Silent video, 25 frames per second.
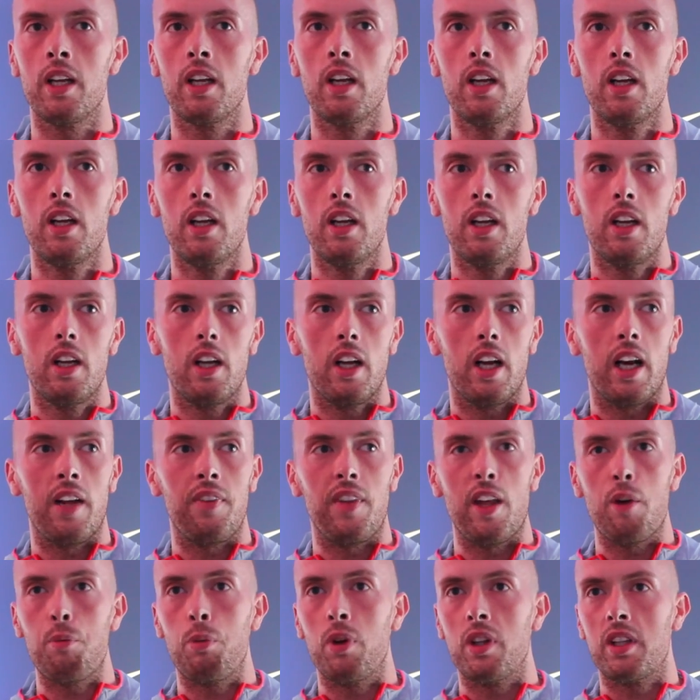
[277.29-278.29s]

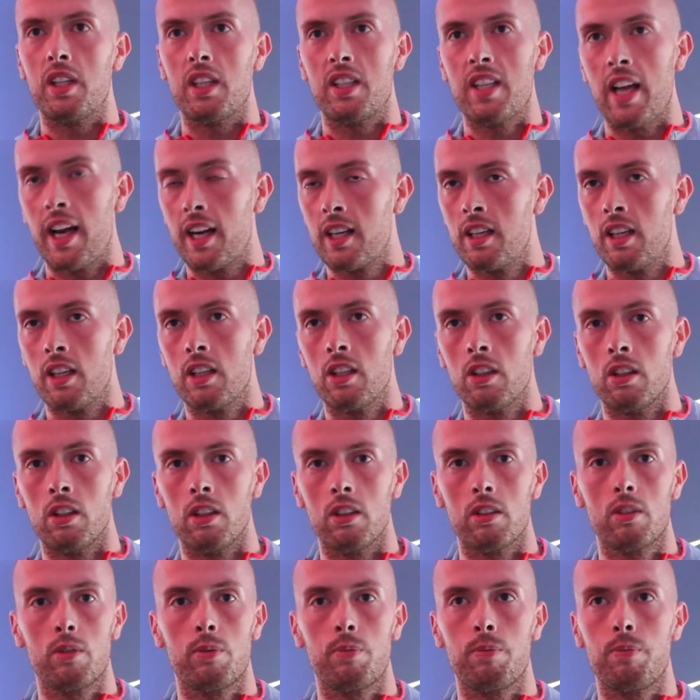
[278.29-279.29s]
And then with the technical,
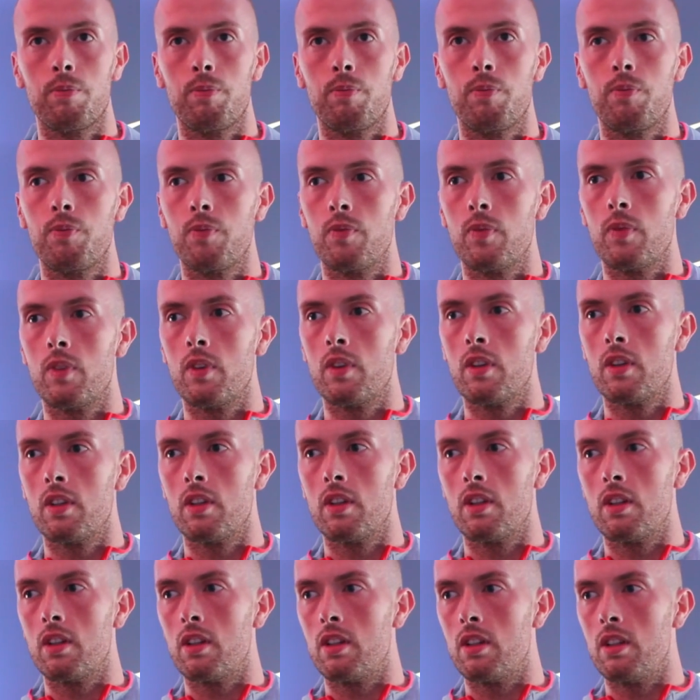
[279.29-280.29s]

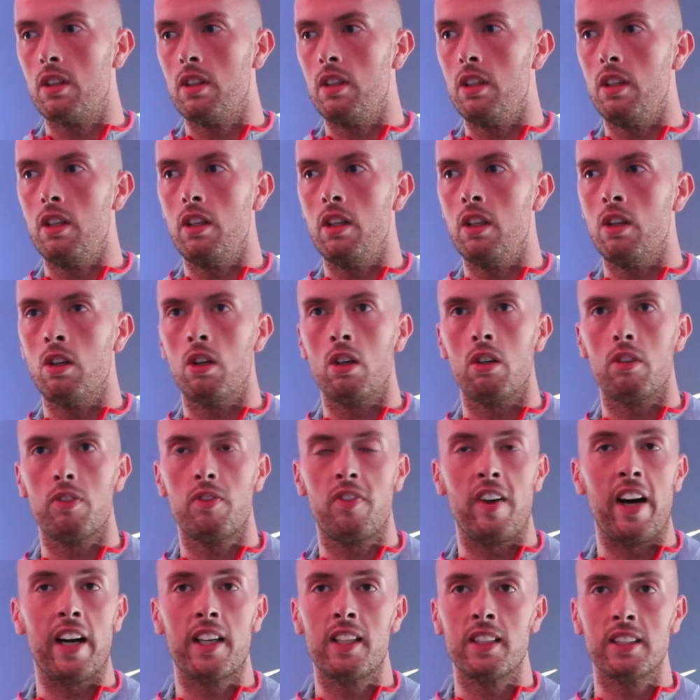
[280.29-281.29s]
you know,
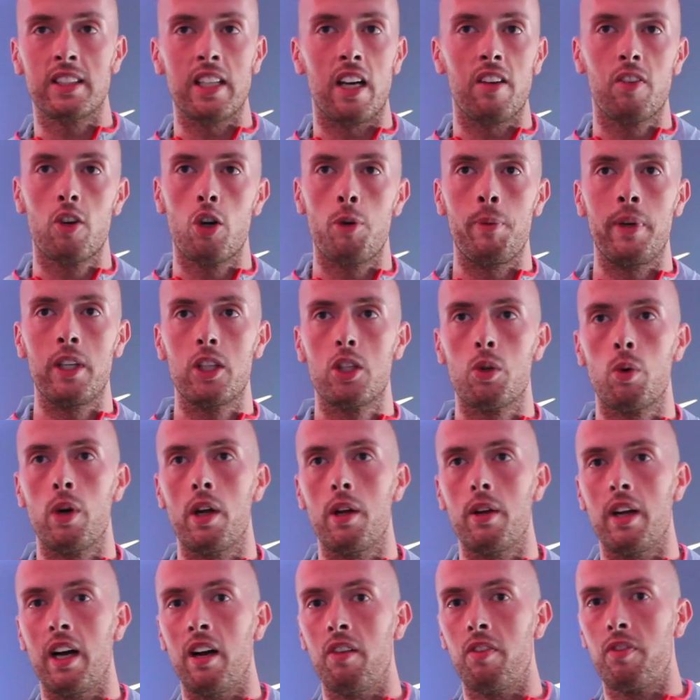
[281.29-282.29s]
factors that have come into
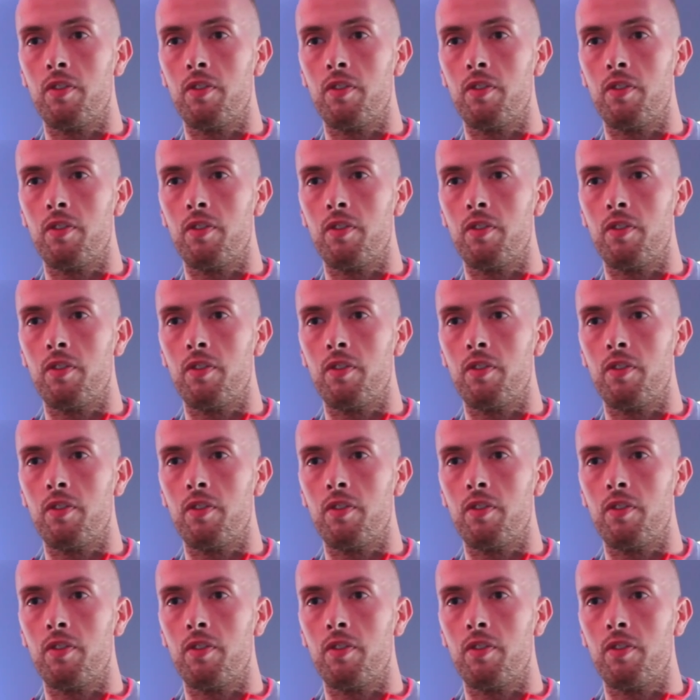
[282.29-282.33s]
it,